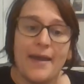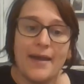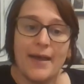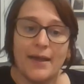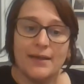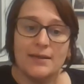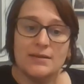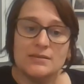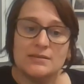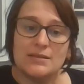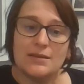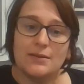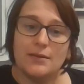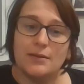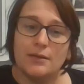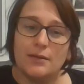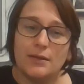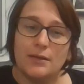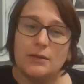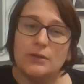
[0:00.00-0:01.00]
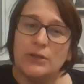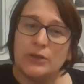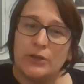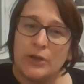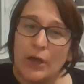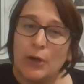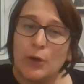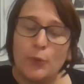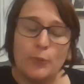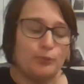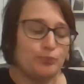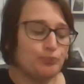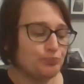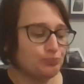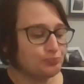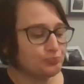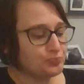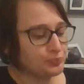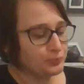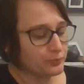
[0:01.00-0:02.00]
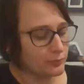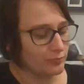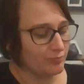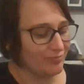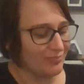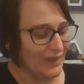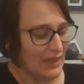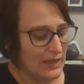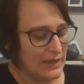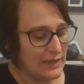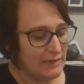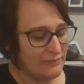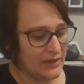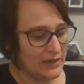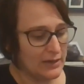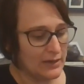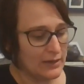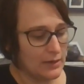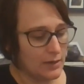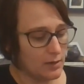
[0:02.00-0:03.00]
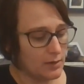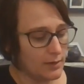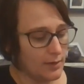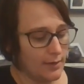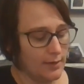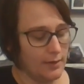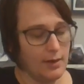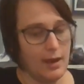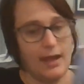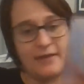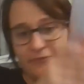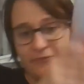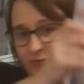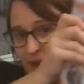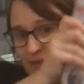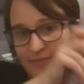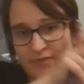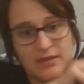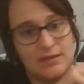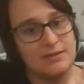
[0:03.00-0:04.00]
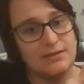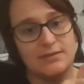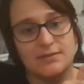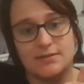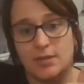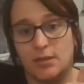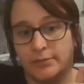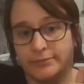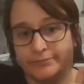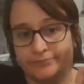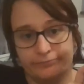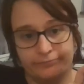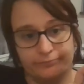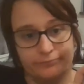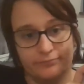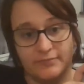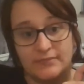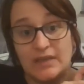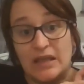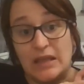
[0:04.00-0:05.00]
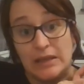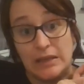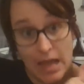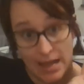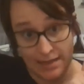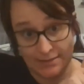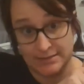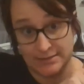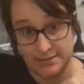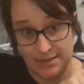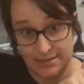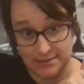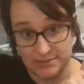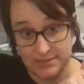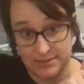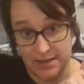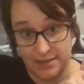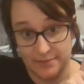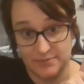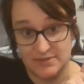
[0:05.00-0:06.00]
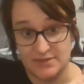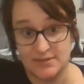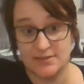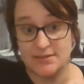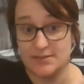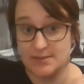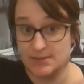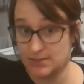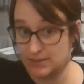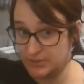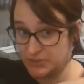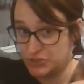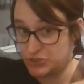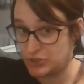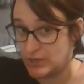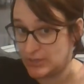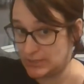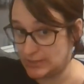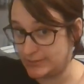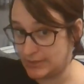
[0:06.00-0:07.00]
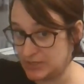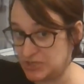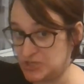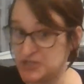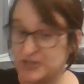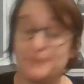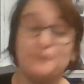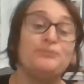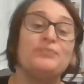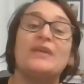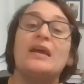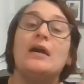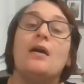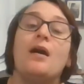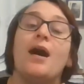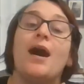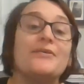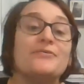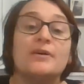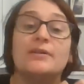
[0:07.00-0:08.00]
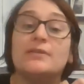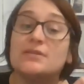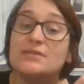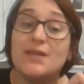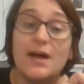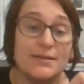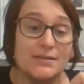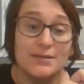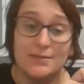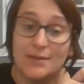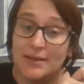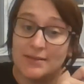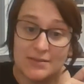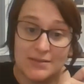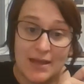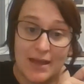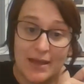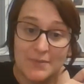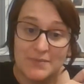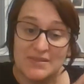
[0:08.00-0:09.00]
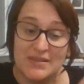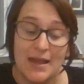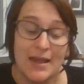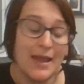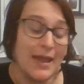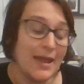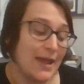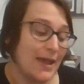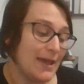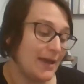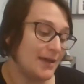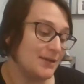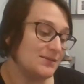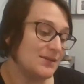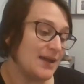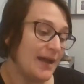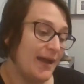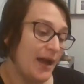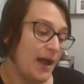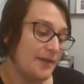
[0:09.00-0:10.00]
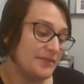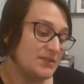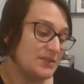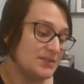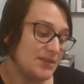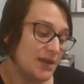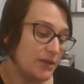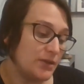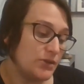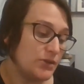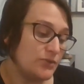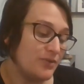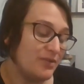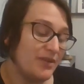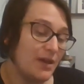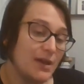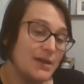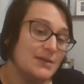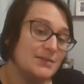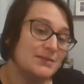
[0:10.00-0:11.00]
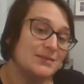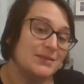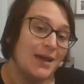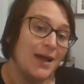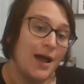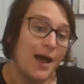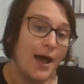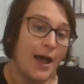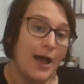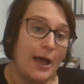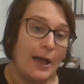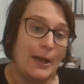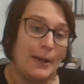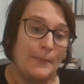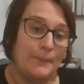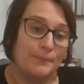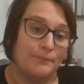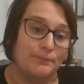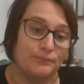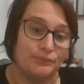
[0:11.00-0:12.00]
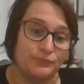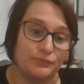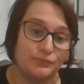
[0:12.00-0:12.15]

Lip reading: And you know, even I've read this lots and lots of times. This is the illustrated edition. I've read this lots and lots of times, and I have to tell you that um,